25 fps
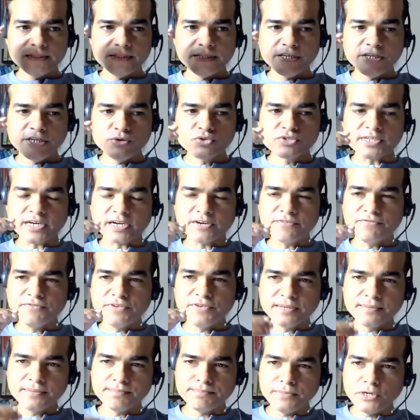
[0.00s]
then you start
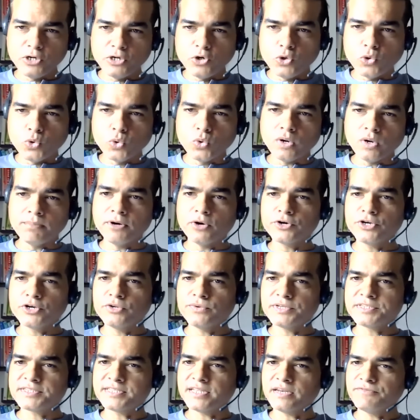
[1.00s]
feeling low
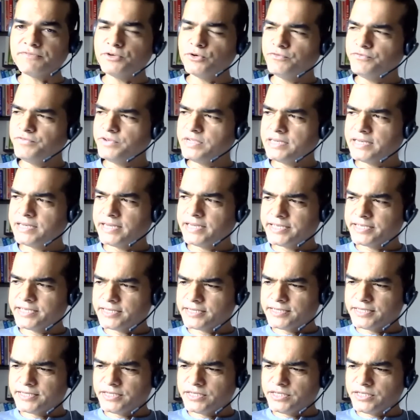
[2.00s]
about yourself. You feel
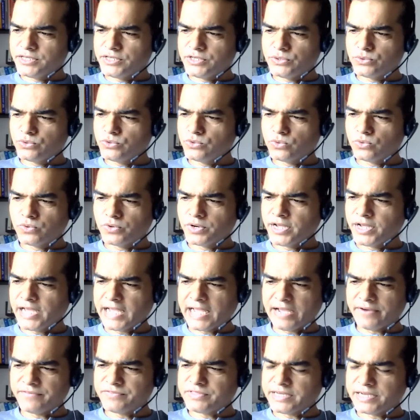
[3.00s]
like you don't
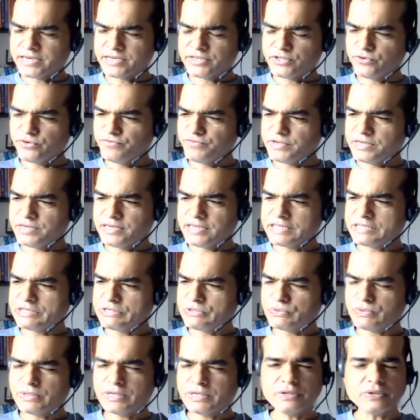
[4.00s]
have that. You feel
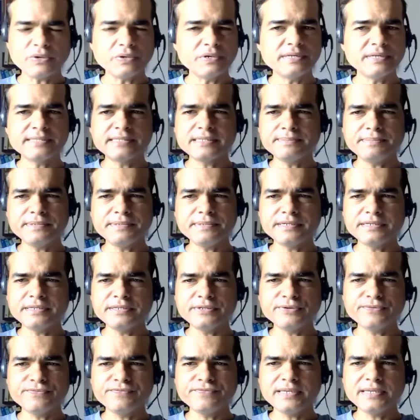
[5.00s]
like you are not
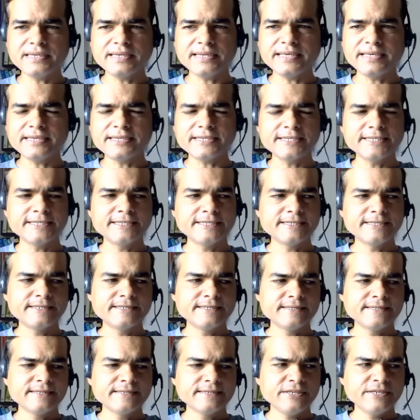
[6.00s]
disciplined. You feel like
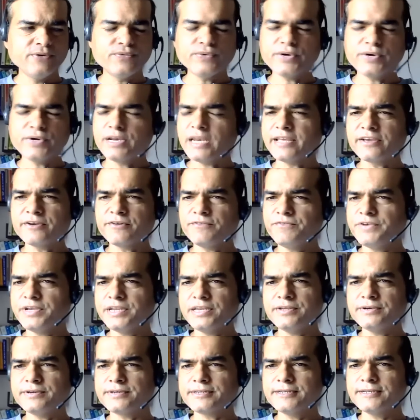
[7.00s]
you are like a
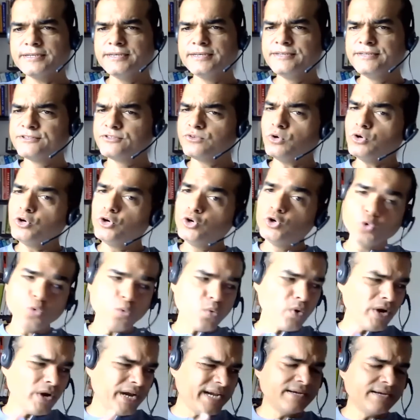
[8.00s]
failure. So
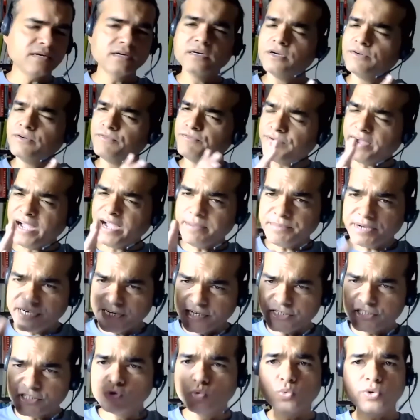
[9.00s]
do it. 5
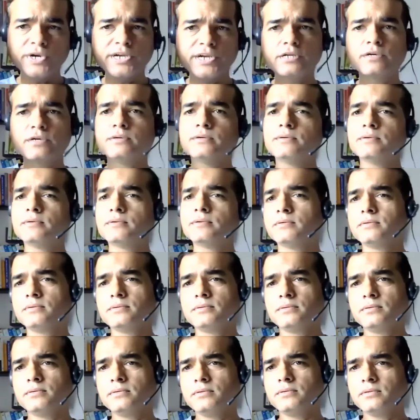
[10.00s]
minutes, do
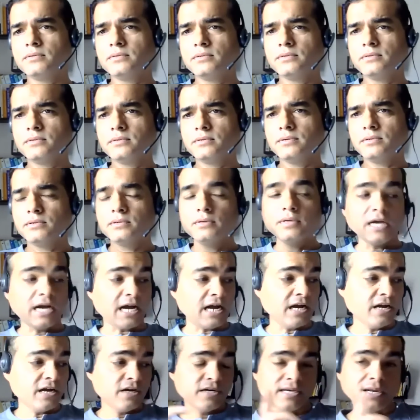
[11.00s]

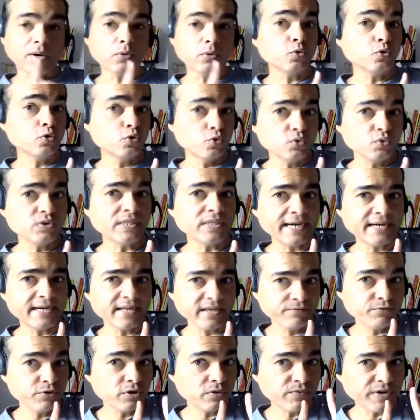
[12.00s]
it. Now to do
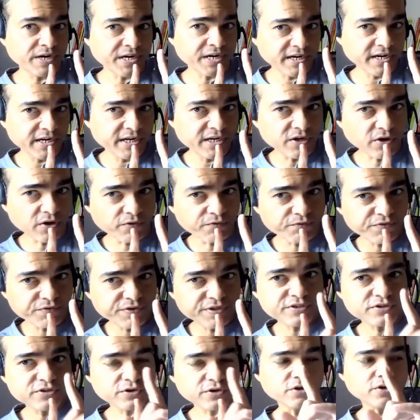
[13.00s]
that, if you're working in
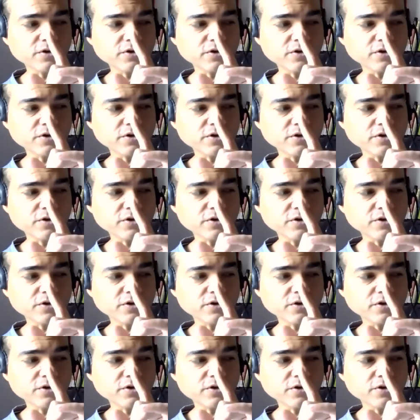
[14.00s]
office